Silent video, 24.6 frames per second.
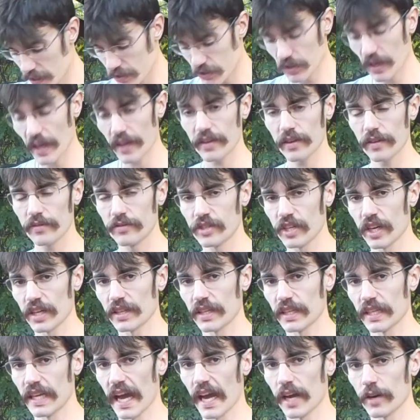So now that I've checked
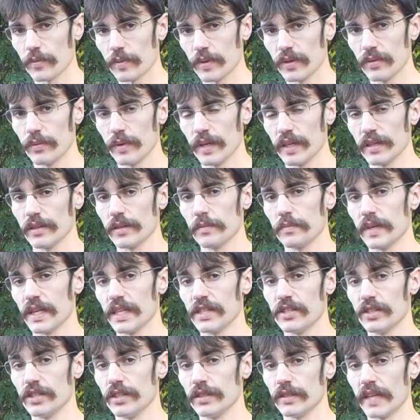the Caterpie, Weedle, and
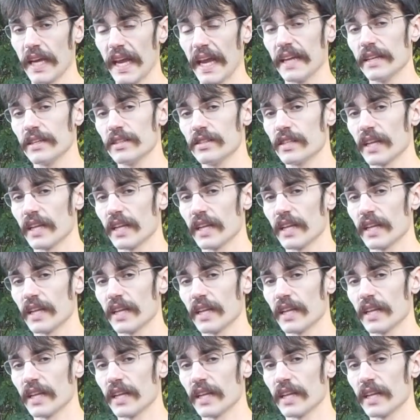Pidgey candies